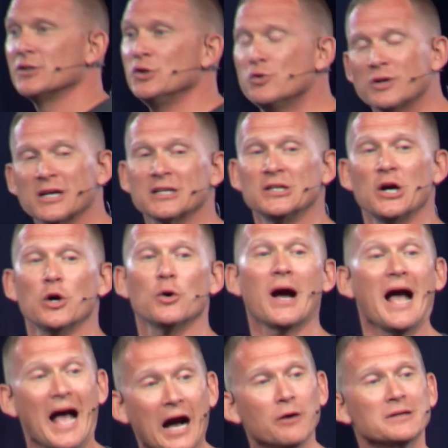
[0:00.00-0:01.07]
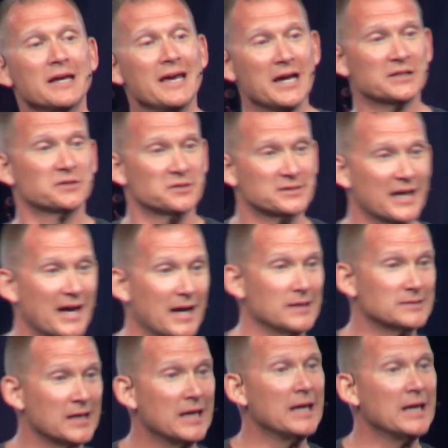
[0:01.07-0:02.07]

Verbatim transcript: you can know how to exercise